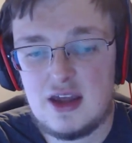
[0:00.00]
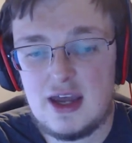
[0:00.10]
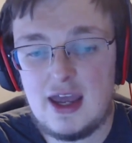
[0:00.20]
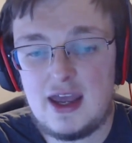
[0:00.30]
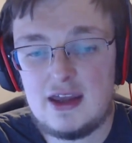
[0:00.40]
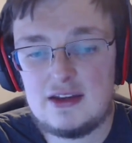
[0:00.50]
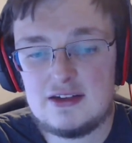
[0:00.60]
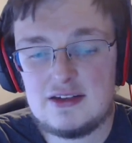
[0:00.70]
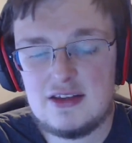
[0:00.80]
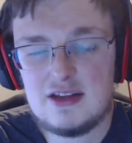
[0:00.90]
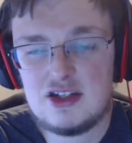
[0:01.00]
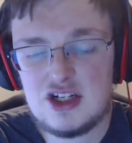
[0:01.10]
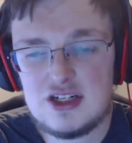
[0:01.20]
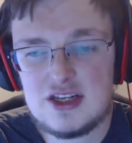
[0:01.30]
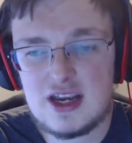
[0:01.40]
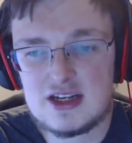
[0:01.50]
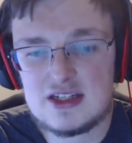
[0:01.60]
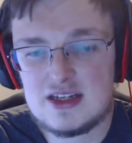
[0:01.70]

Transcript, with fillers: and the G T X